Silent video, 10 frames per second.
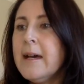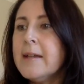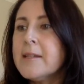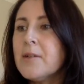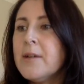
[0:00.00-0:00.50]

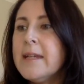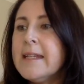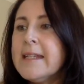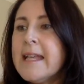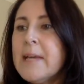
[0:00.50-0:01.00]
So an
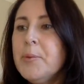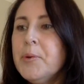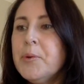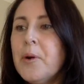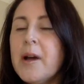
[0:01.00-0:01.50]

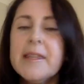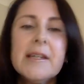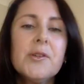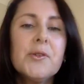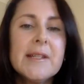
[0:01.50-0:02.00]
example, I think
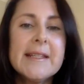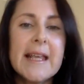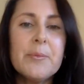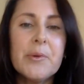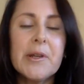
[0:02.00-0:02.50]
a good
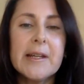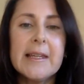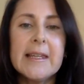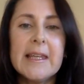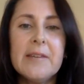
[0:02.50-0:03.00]
example that I
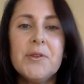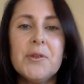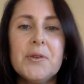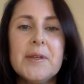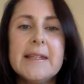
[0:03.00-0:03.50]
can give
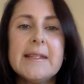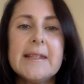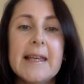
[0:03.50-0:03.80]
you is,